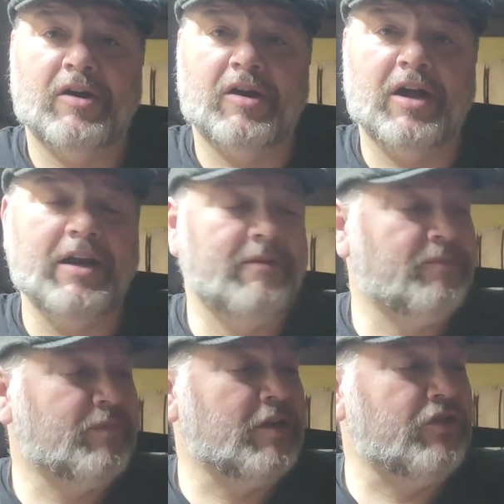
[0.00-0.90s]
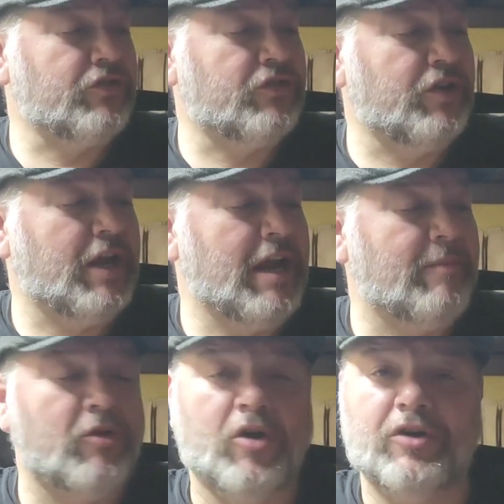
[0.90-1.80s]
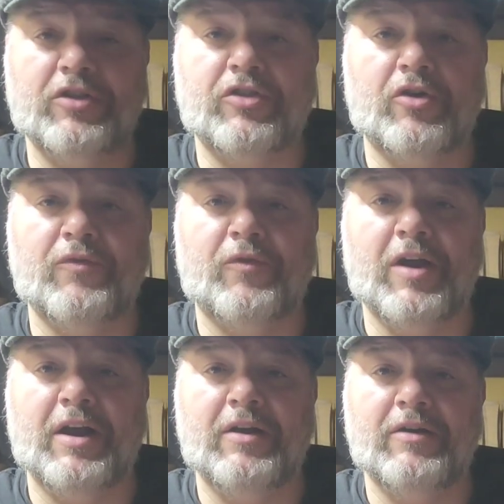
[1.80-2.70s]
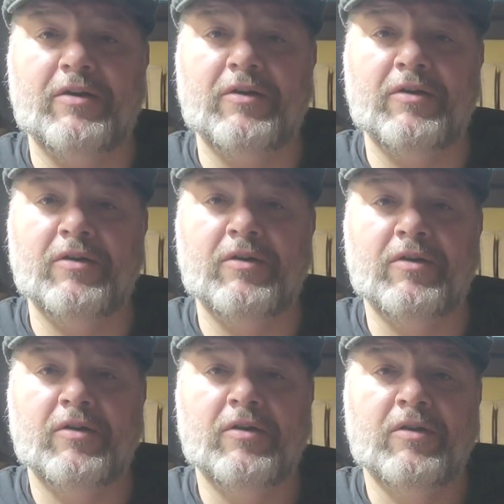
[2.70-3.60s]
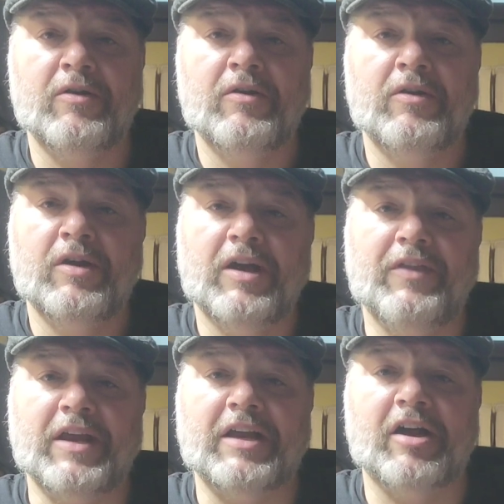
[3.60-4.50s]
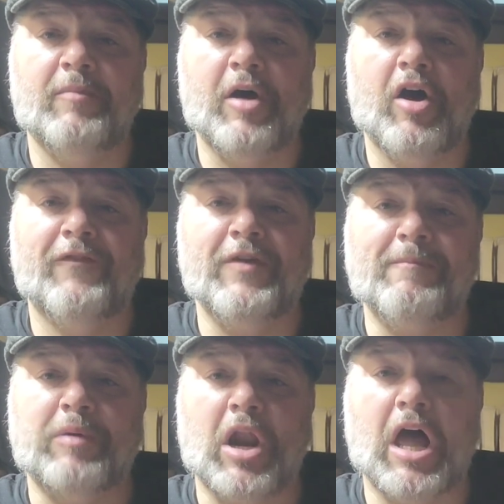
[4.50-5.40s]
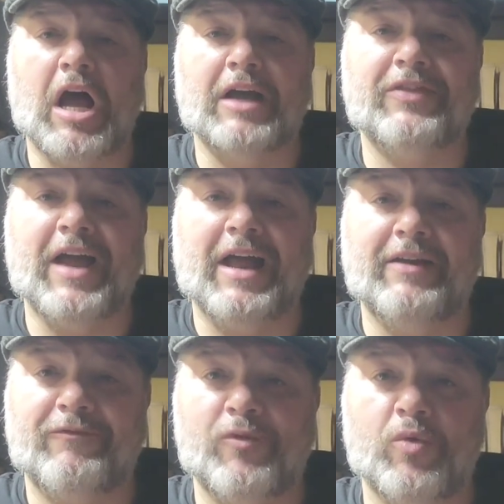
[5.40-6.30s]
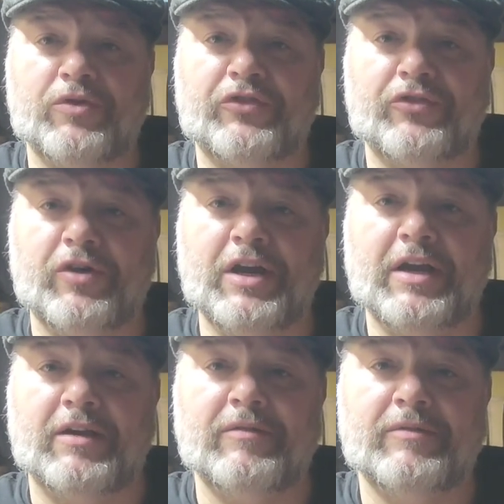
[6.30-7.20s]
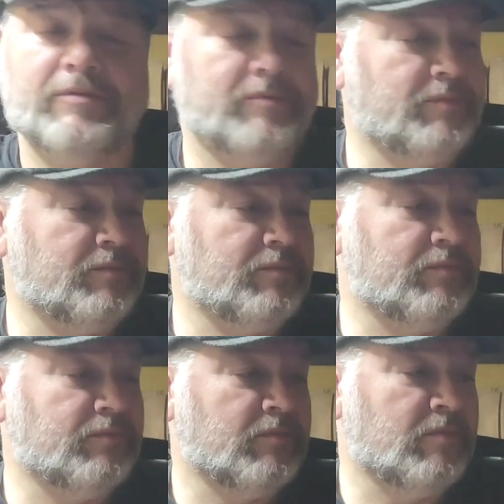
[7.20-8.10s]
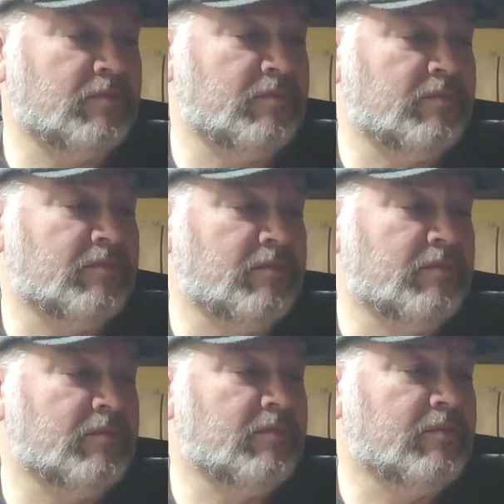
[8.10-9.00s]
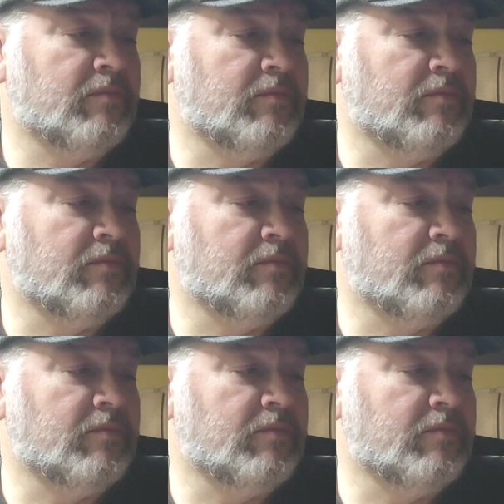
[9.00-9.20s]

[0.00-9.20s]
right? And you're just going to hammer onto the third fret. And then come off and block that fourth string. You're